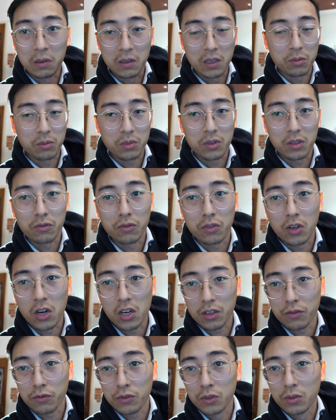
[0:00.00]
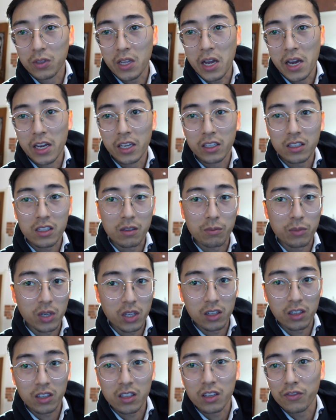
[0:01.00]
I'm gonna vlog a few days and I'm
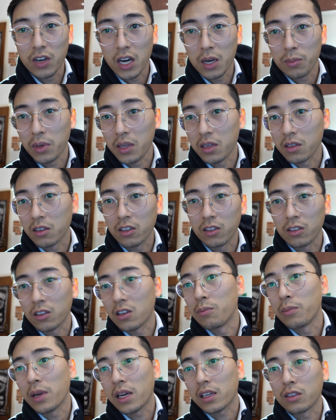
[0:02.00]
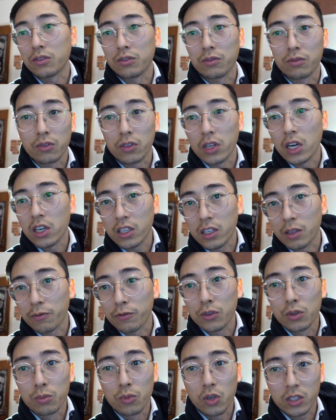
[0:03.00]
gonna give up and I'm gonna come back up and vlog a
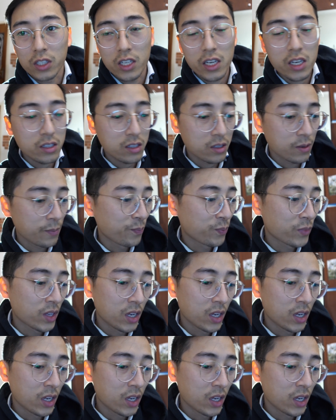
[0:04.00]
few more days.